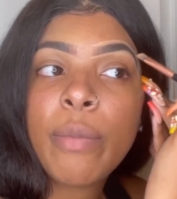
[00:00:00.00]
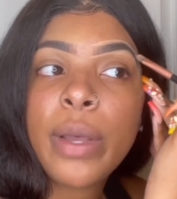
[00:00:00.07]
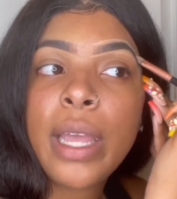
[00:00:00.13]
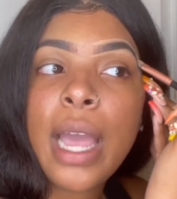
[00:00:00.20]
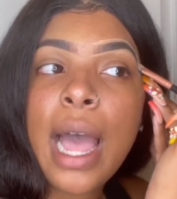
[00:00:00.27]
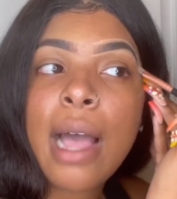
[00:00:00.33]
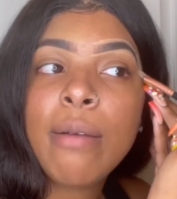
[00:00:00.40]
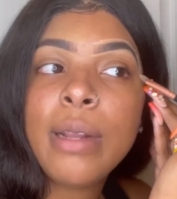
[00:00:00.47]

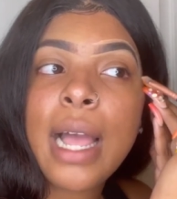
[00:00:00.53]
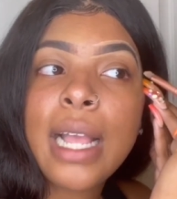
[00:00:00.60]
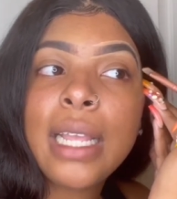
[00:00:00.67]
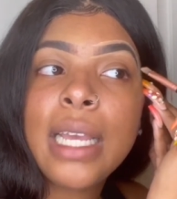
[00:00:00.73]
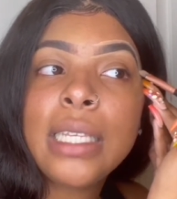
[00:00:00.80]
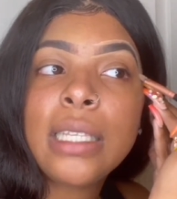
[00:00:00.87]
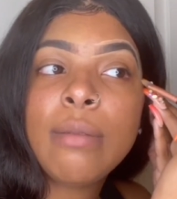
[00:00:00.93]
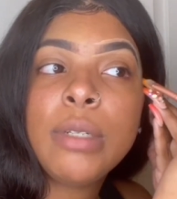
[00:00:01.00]
but I
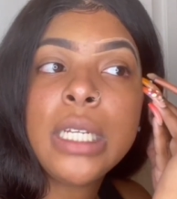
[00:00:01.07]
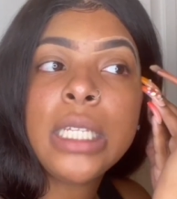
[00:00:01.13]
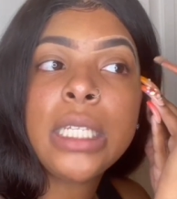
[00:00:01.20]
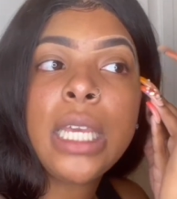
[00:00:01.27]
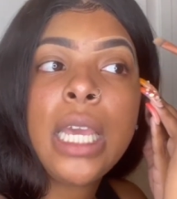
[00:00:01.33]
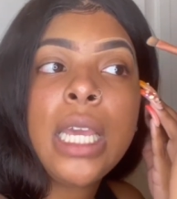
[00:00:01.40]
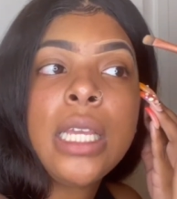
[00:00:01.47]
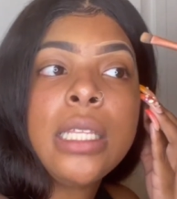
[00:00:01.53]
guess I'm just
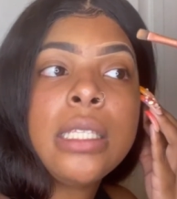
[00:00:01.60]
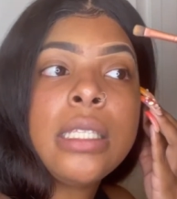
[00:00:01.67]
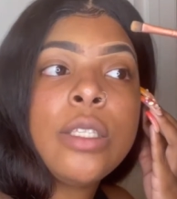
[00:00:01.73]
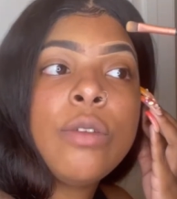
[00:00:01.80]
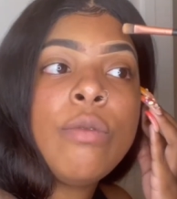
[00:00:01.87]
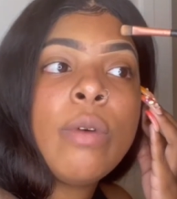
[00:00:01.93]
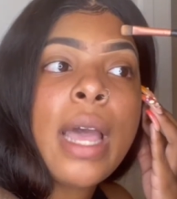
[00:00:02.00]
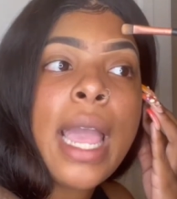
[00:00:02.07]
getting
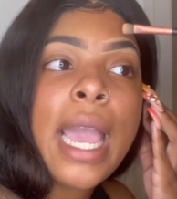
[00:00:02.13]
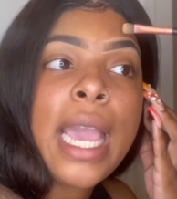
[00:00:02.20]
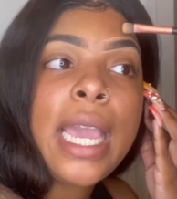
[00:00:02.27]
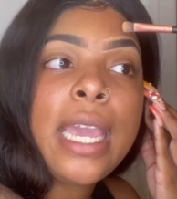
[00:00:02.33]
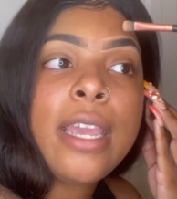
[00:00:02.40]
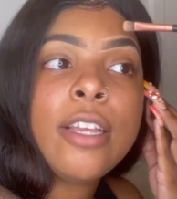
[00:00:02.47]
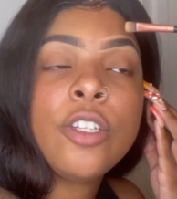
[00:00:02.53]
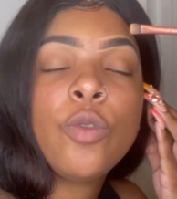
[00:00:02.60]
to an
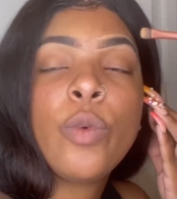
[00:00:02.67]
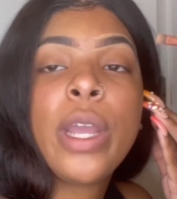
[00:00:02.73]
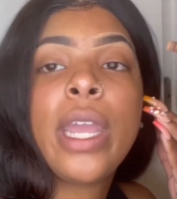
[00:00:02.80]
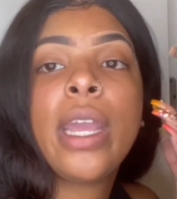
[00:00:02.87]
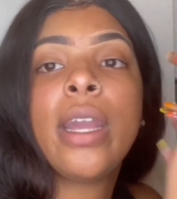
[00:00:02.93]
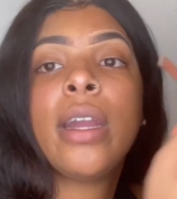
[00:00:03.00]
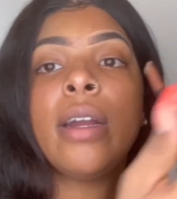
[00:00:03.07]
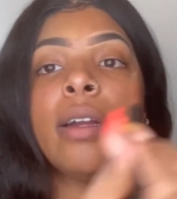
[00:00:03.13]
age
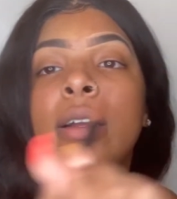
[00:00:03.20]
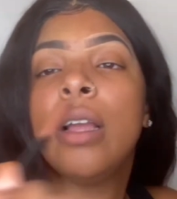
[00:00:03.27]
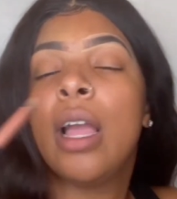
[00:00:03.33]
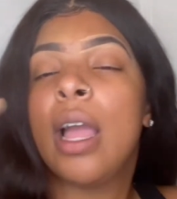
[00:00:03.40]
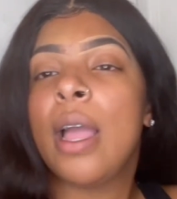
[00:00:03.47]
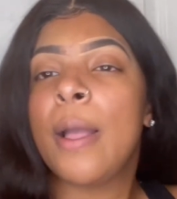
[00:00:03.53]
where